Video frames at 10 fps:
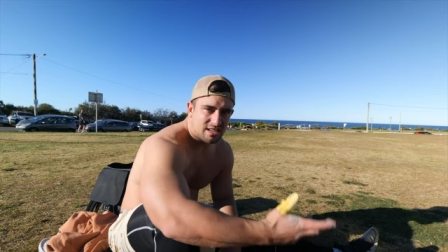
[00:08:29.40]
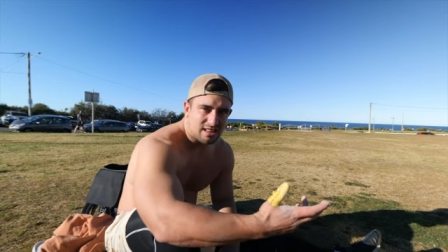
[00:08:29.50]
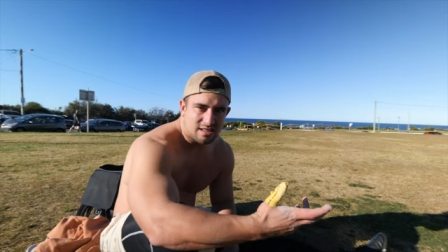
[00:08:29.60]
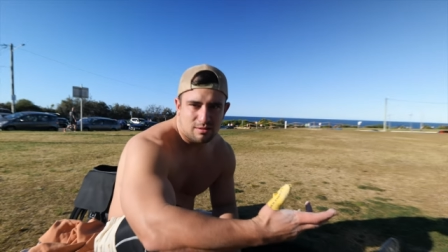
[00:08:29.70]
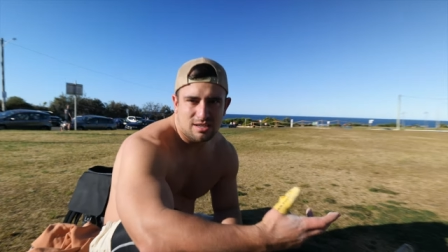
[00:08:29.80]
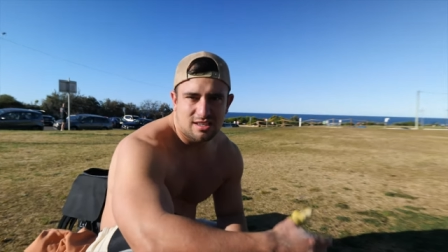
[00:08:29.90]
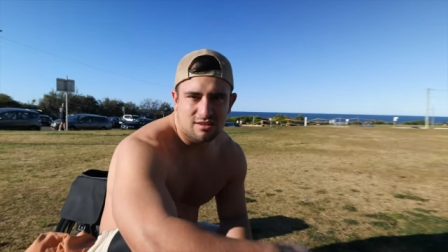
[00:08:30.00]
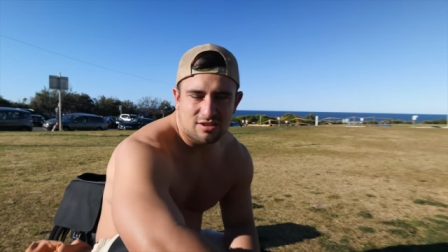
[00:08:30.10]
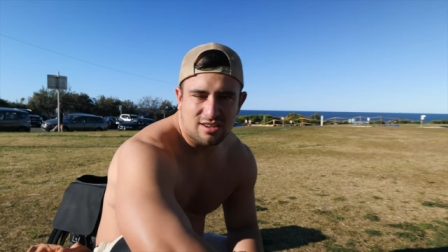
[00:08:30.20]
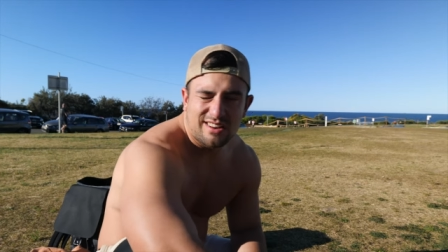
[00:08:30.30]
get these weights, they're not
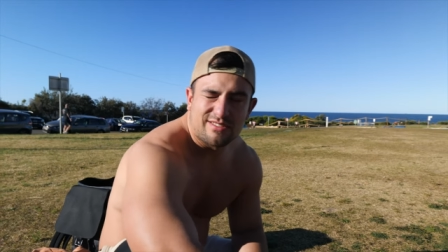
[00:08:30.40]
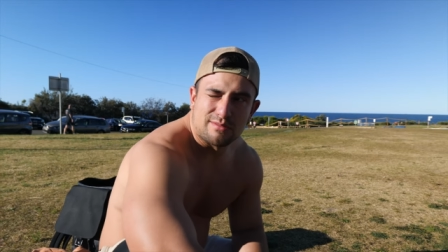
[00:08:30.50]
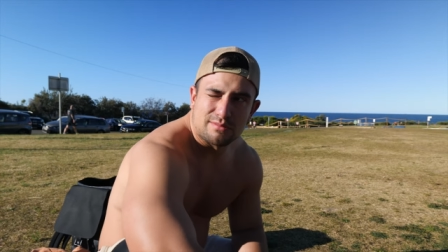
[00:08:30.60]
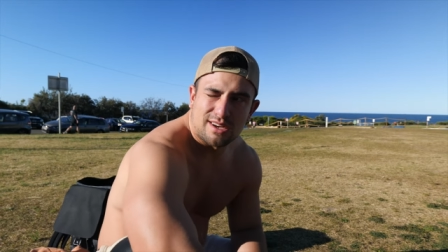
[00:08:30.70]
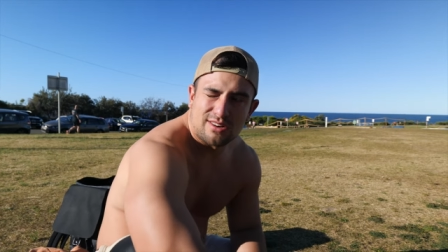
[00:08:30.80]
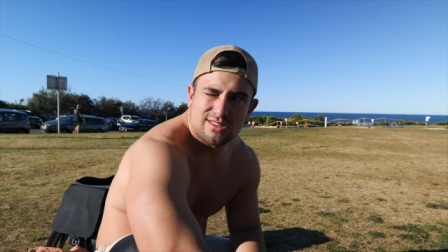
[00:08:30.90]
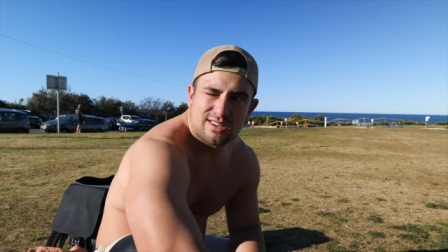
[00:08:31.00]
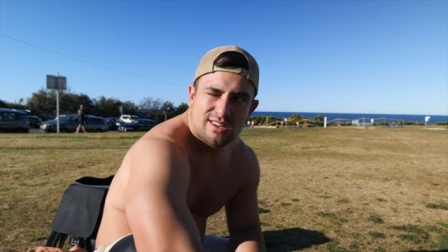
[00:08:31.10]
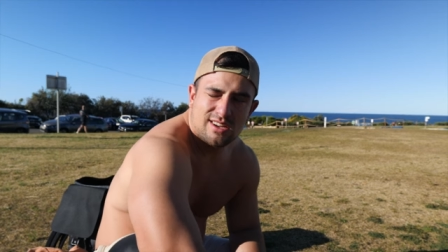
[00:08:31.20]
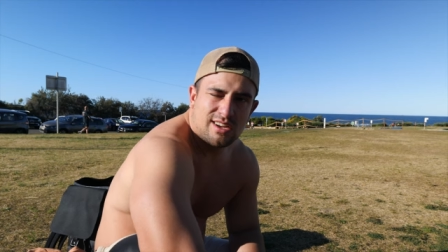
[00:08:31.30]
just going to lift themselves. So
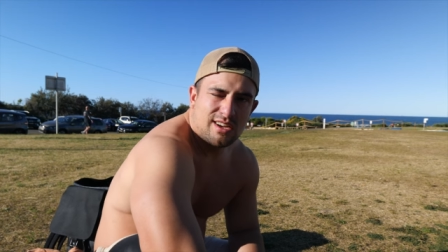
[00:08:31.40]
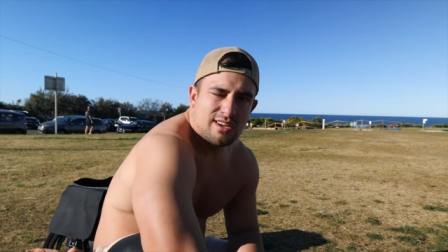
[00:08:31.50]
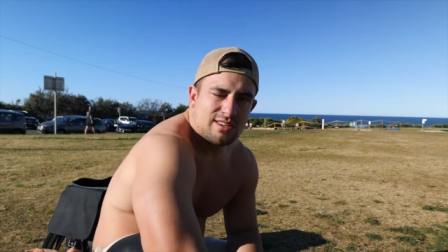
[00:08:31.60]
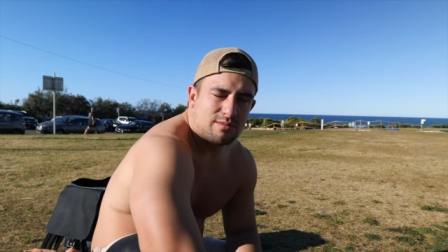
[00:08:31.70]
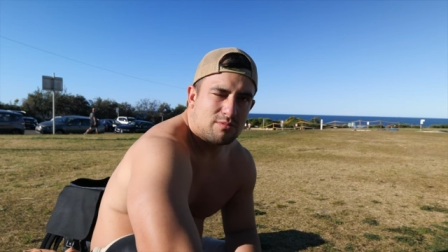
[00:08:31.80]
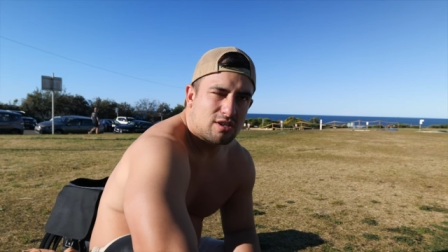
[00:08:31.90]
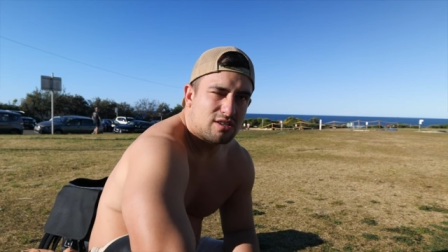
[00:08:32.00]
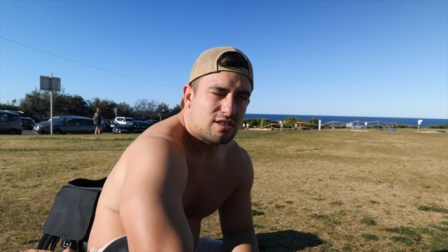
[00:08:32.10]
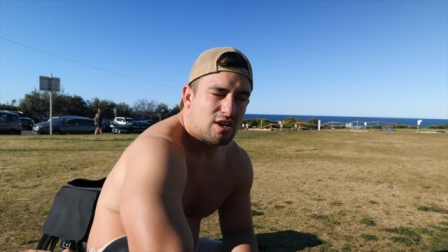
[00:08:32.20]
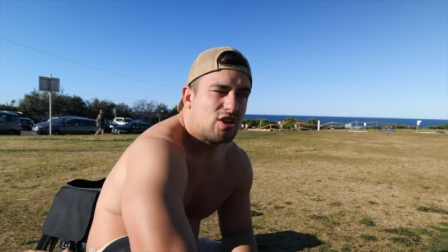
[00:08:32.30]
I'm just going
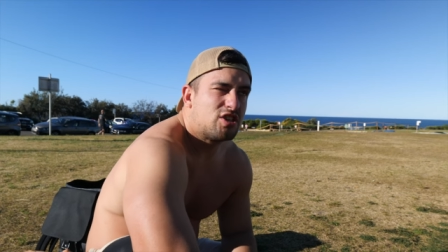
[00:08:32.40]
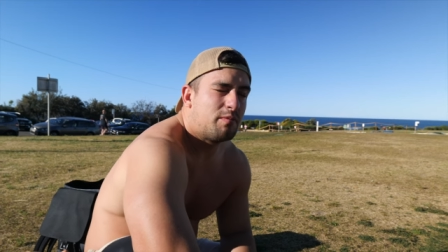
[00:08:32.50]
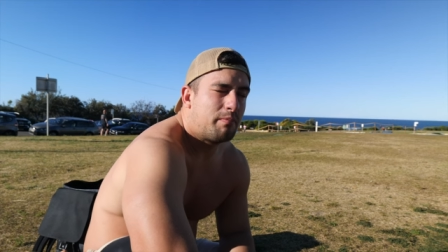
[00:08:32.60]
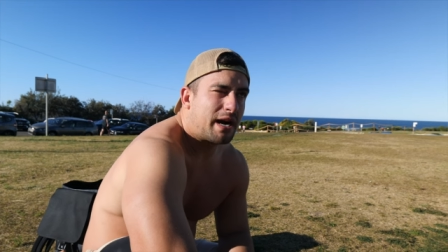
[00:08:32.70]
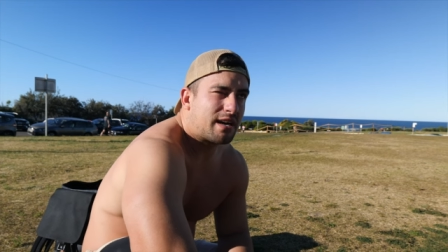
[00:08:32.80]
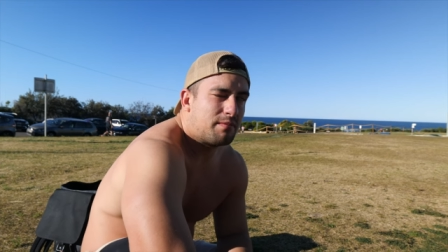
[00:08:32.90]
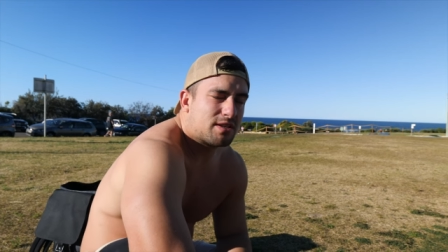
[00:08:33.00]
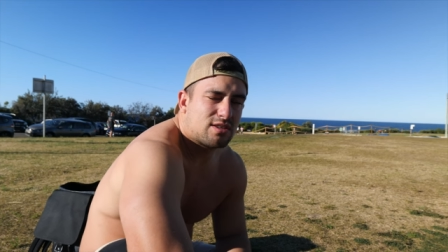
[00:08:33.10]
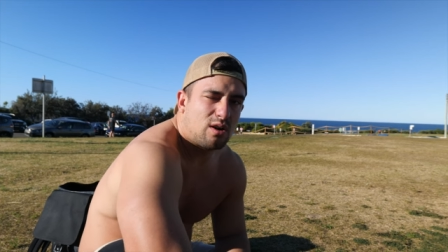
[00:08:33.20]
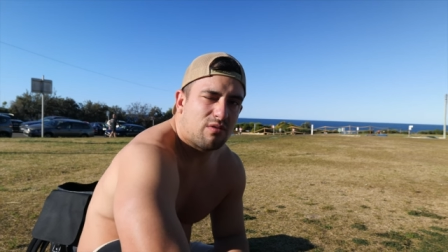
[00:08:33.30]
to search in back of
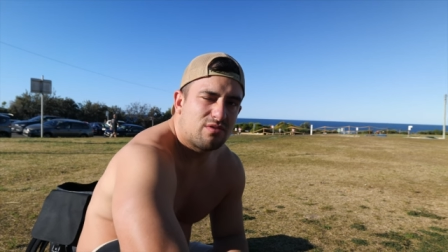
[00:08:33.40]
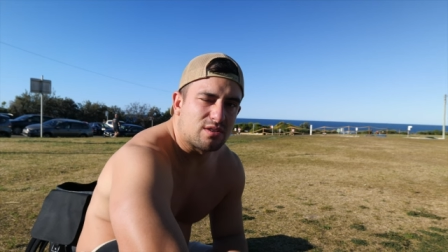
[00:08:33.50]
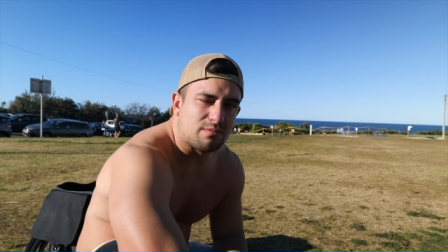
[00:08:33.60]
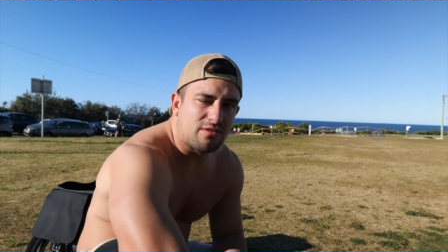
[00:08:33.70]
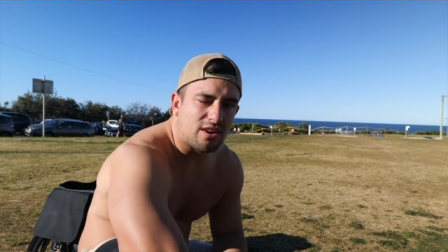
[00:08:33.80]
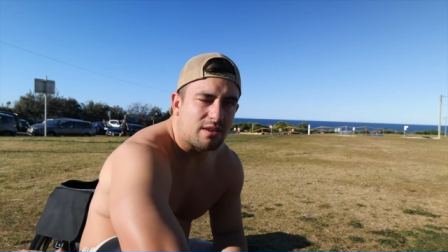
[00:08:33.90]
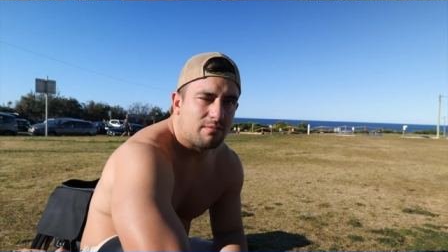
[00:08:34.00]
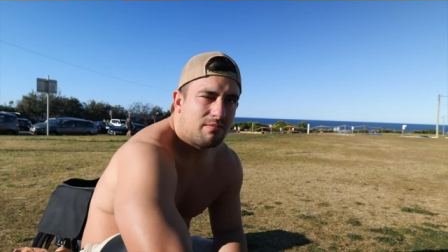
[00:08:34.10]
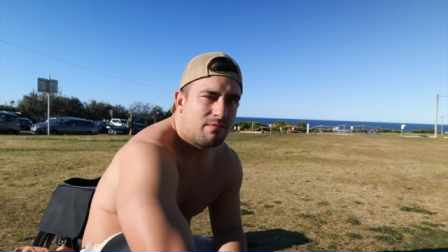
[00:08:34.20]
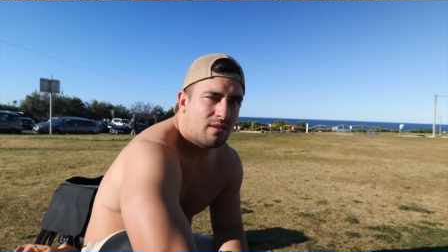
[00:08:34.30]
myself for some
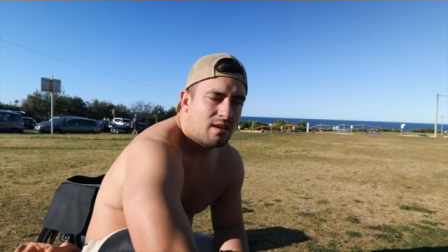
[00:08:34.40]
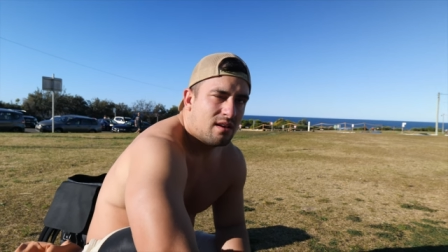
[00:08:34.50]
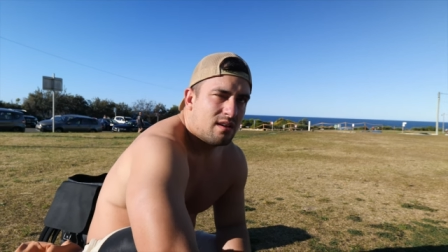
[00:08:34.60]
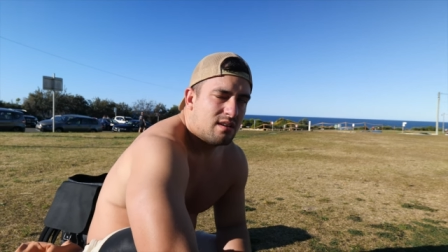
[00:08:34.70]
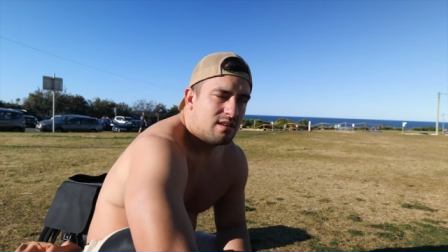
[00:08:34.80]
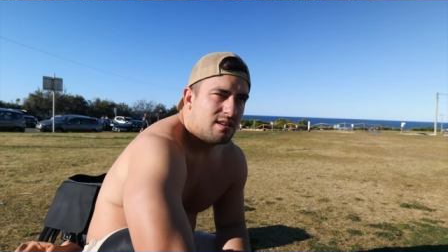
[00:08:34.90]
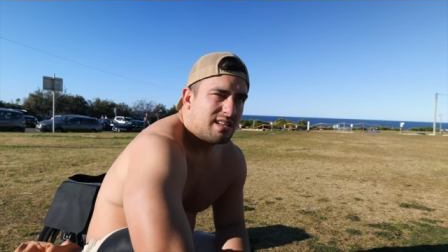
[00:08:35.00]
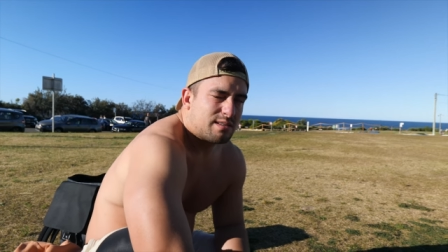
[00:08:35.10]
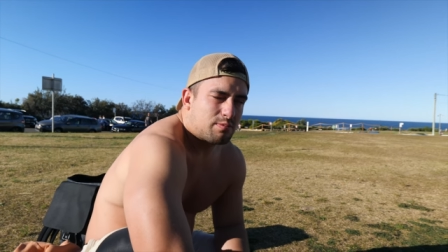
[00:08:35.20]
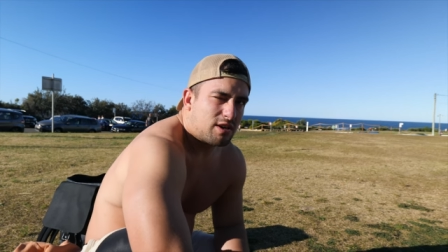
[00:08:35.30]
fucking
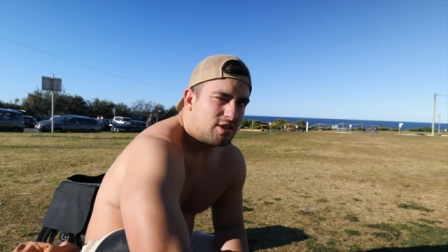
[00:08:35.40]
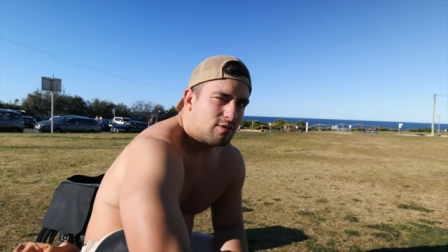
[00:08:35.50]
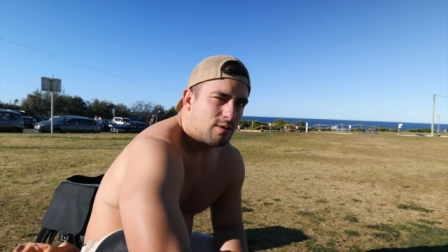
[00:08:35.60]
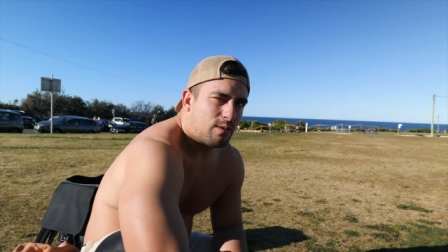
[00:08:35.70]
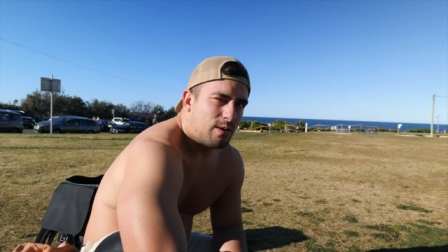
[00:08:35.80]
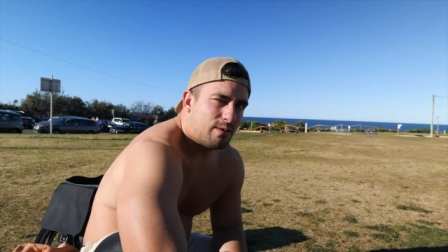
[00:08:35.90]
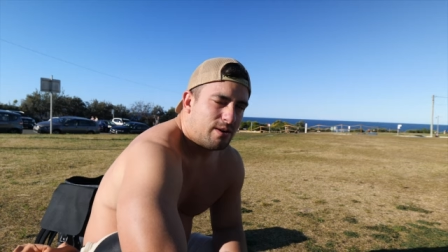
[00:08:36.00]
inspirational quote